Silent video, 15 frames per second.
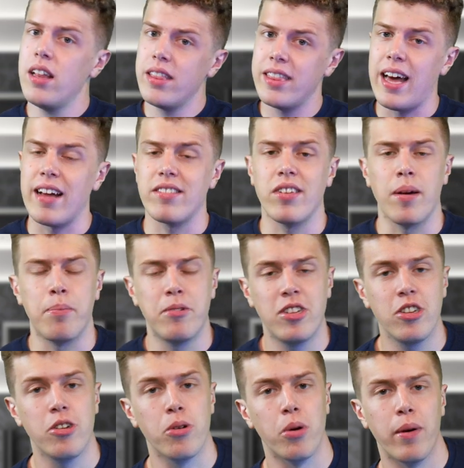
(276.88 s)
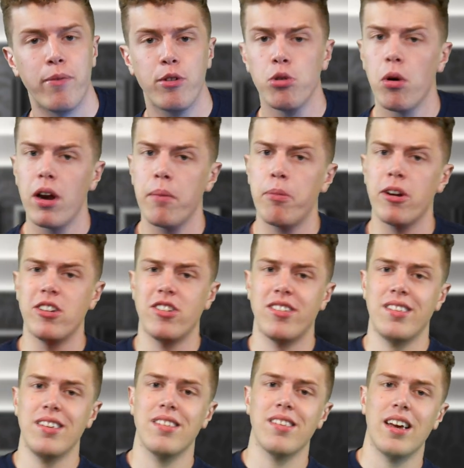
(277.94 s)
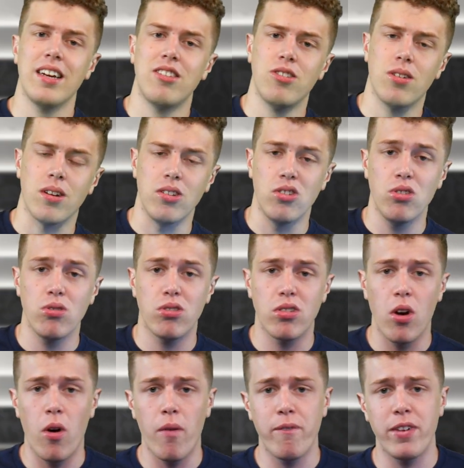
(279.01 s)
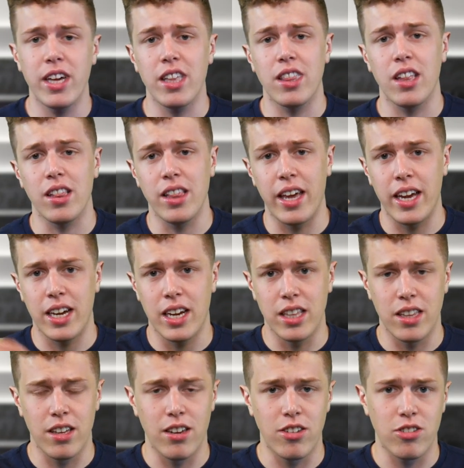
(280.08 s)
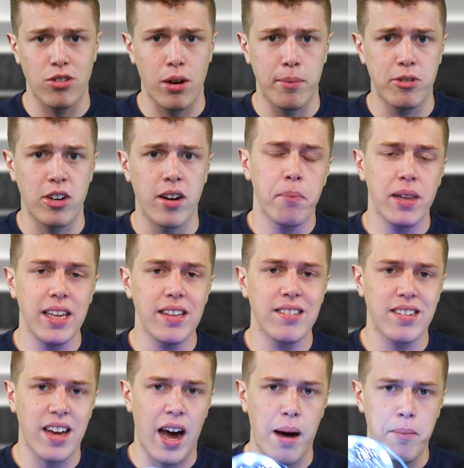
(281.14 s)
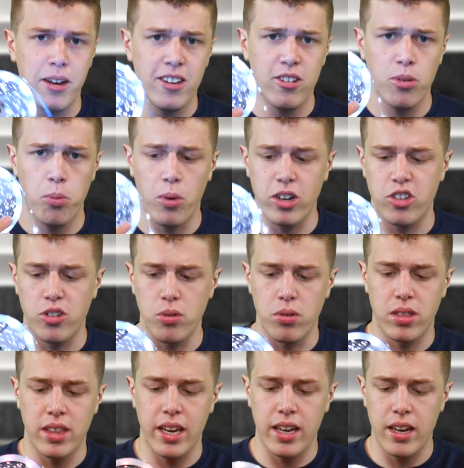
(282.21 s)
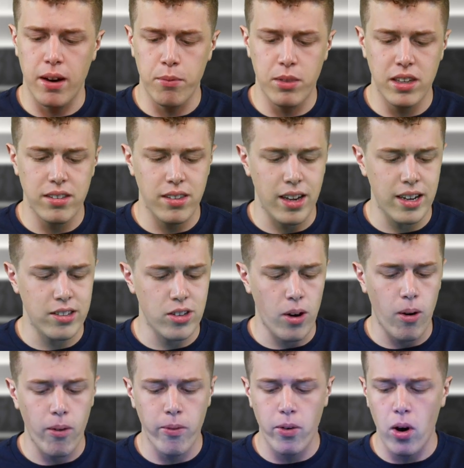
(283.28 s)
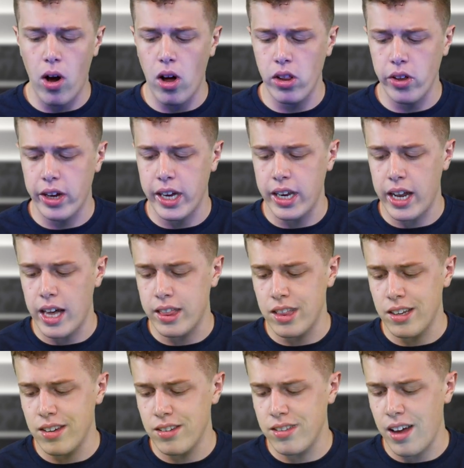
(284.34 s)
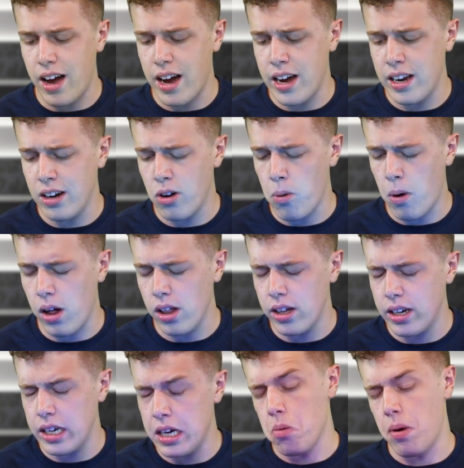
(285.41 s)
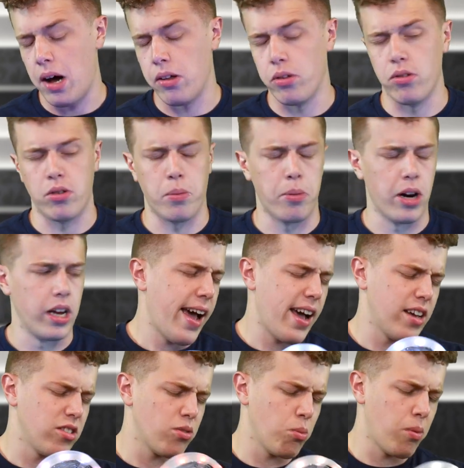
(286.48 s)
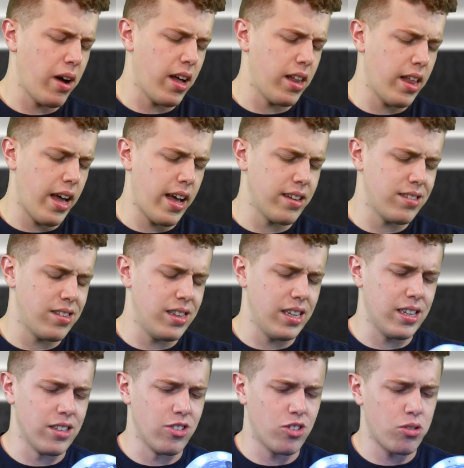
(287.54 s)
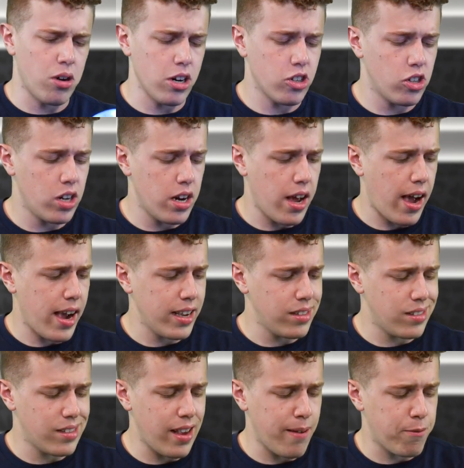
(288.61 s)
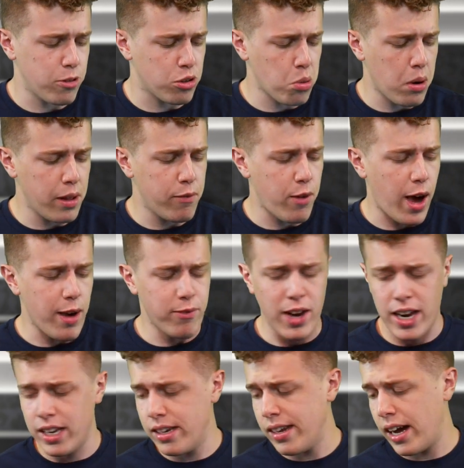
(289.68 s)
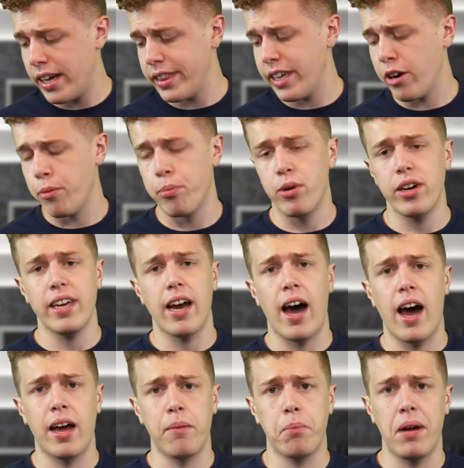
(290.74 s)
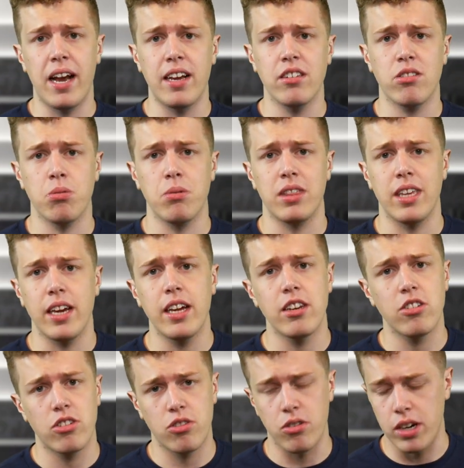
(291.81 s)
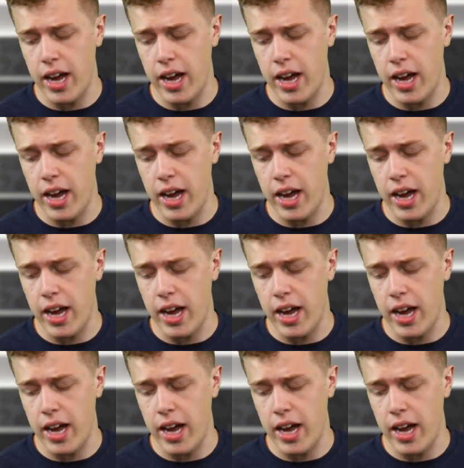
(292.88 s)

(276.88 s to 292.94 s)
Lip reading: that's up to you. If you want to purchase these lights, you can do so via the link in the description. Please comment what you think of these lights overall, looking at the design quality. Wow, those are bright. As well as the construction. I'd say for $25.99, they are pretty on pace with the industry